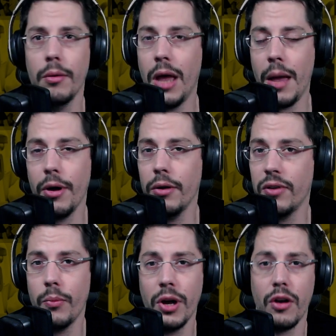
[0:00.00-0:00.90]
Am I
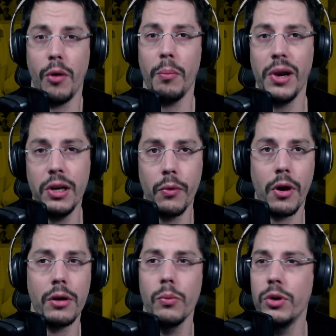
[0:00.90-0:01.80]
somewhere completely
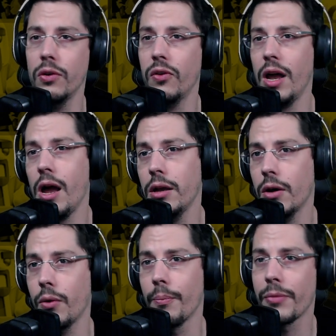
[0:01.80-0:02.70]
wrong? Would you say, hey,
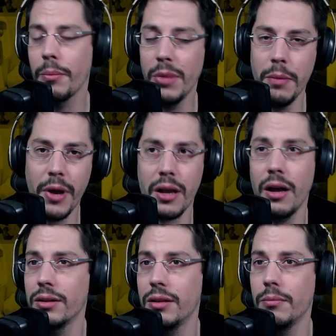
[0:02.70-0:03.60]
yo, Mini
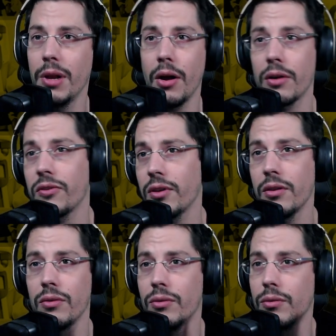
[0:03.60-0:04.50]
P.e.k.k.a belongs
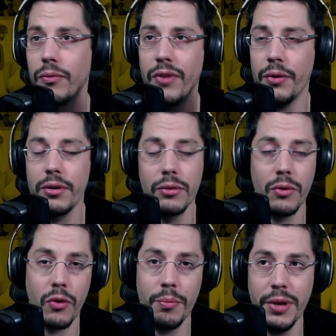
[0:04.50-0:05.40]
into very good
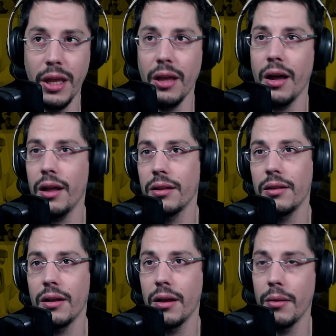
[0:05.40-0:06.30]
or OP, and
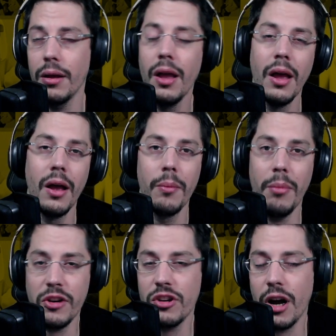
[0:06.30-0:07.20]
the
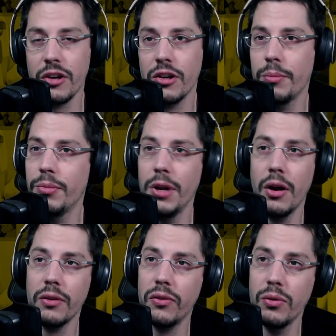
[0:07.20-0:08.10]
Magic Archer
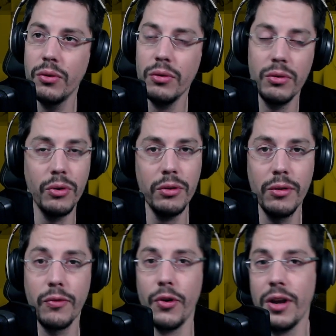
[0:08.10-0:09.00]
belongs to good,
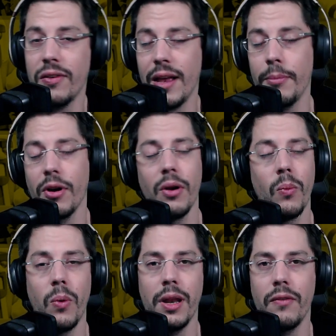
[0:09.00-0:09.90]
for example,
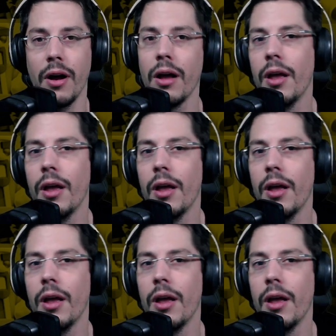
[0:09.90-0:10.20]
whatever.